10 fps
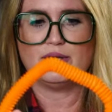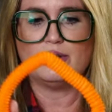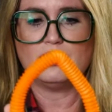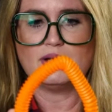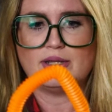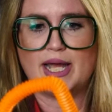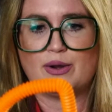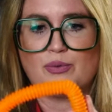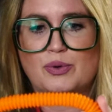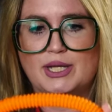they're
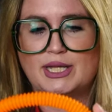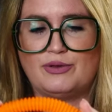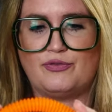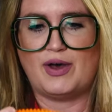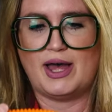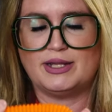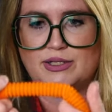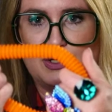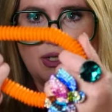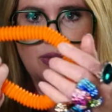like really fun.
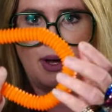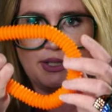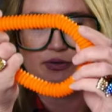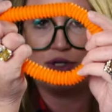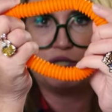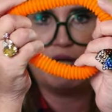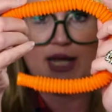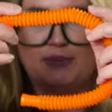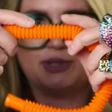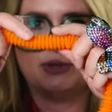So you can do all different
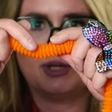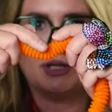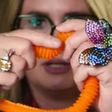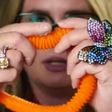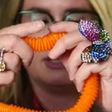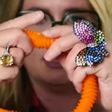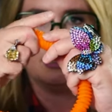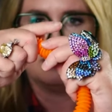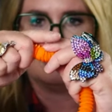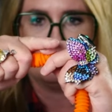shapes. You can
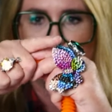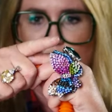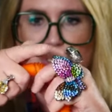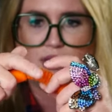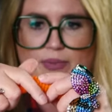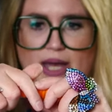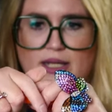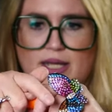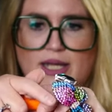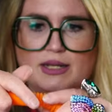push them
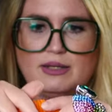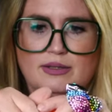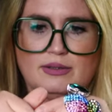back in.